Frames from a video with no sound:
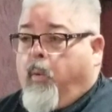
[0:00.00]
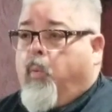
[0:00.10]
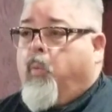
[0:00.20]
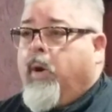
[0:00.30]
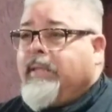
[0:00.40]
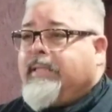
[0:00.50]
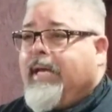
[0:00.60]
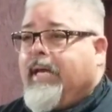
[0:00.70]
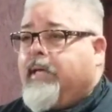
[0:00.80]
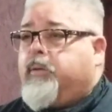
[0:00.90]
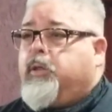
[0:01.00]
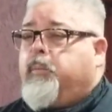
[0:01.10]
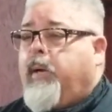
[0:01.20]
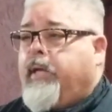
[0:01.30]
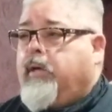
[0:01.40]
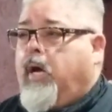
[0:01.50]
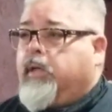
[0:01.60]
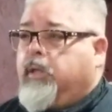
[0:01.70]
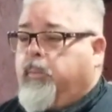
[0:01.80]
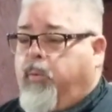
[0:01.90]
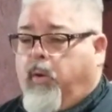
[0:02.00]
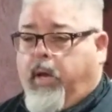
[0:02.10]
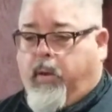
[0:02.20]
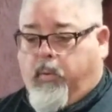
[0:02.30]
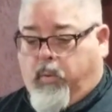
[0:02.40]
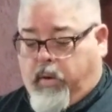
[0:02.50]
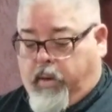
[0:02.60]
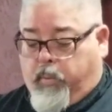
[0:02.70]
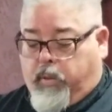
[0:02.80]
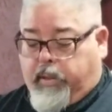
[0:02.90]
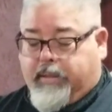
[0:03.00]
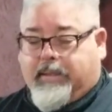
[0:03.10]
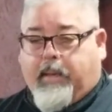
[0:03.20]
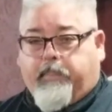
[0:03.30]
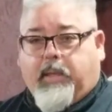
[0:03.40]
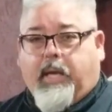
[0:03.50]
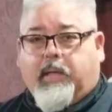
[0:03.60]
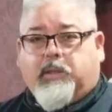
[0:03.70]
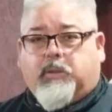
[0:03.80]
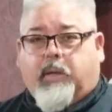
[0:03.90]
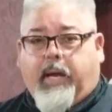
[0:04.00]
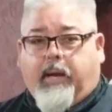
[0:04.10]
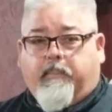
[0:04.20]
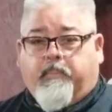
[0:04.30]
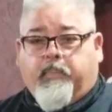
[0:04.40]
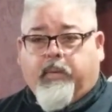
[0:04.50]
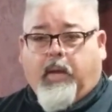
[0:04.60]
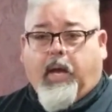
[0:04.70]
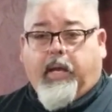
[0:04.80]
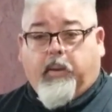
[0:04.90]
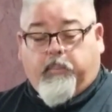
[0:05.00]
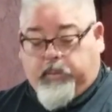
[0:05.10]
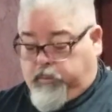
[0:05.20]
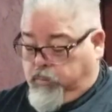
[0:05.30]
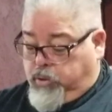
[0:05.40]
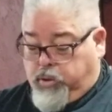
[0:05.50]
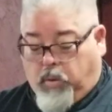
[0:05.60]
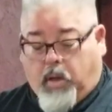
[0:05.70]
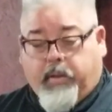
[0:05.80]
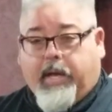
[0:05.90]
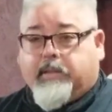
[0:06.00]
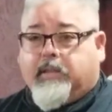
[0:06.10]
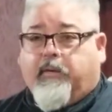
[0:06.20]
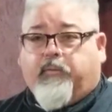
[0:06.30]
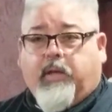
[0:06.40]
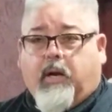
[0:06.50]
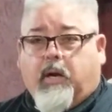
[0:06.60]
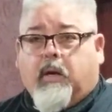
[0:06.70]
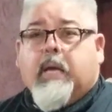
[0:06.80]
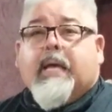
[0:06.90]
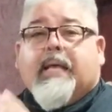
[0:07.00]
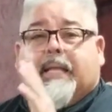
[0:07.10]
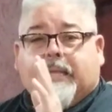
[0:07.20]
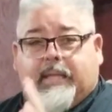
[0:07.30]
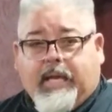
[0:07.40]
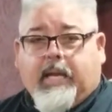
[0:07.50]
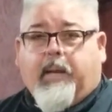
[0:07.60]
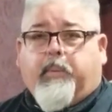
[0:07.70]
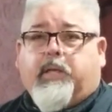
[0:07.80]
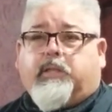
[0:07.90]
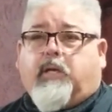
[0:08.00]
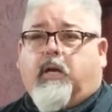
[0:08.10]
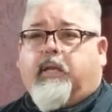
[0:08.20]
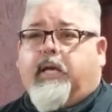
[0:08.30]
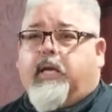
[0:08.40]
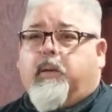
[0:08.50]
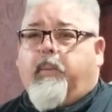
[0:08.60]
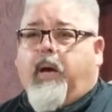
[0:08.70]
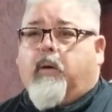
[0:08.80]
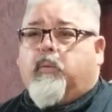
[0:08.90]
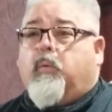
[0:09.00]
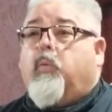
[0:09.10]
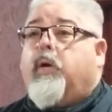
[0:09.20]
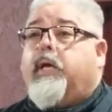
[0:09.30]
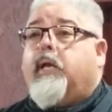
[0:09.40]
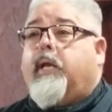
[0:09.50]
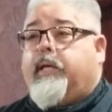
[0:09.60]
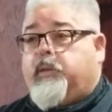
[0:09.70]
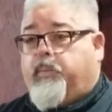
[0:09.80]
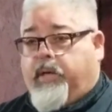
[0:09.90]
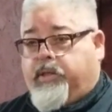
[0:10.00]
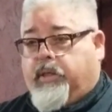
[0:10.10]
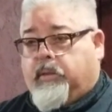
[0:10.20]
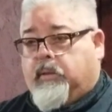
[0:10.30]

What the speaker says: Once I get to my dog to the point where it will accept the head straight, I can do all that stuff there, then I'm going to start thinking about working on expression.